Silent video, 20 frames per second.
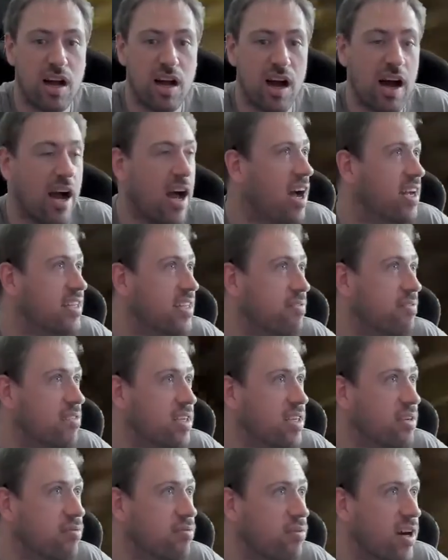I
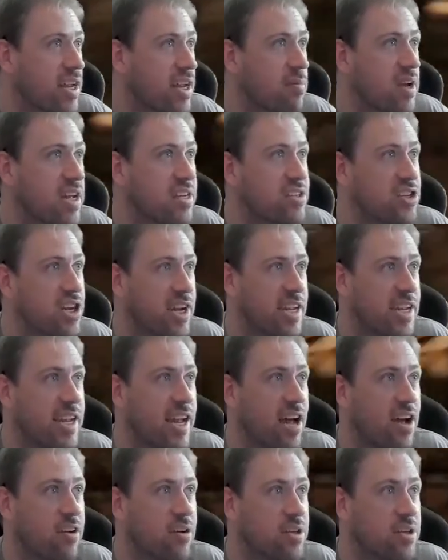definitely recommend checking out